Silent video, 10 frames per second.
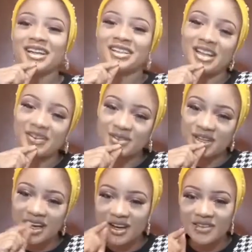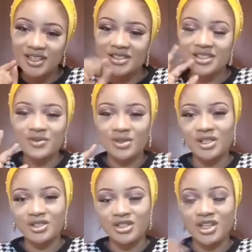and you have to carve it to give it that
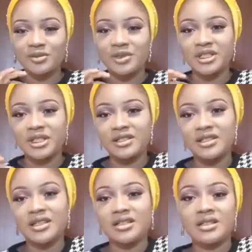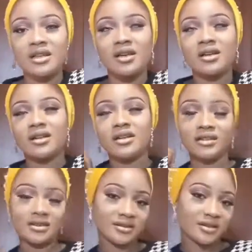shape, and then tint,
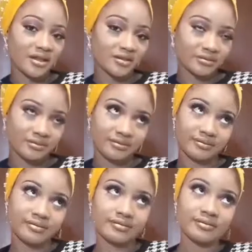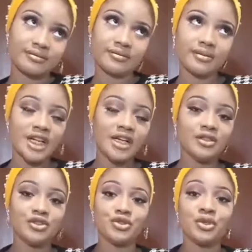and then
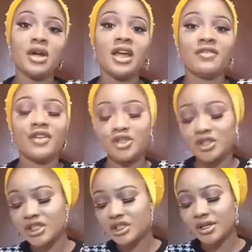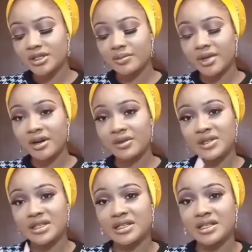draw. I've actually thought about
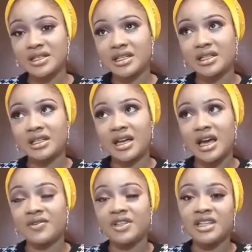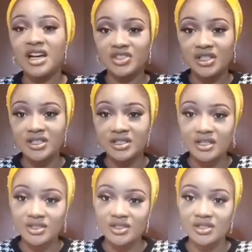having lash
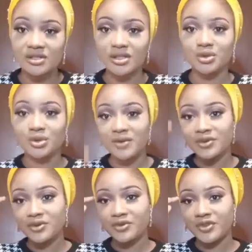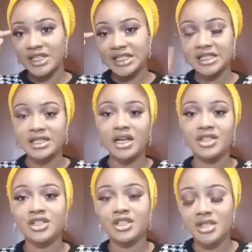extensions so I don't have to fix these
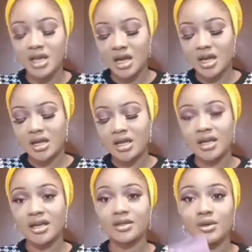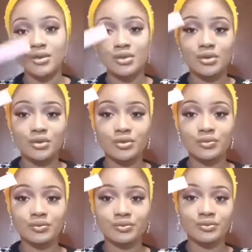lashes, and also
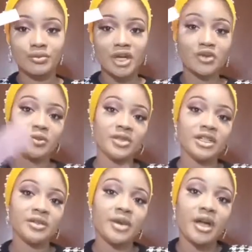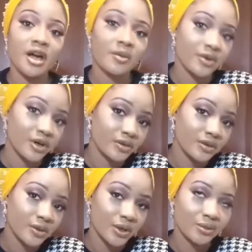microblading my
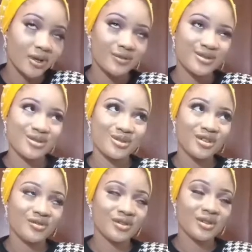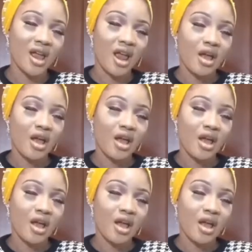eyebrows so I don't have to even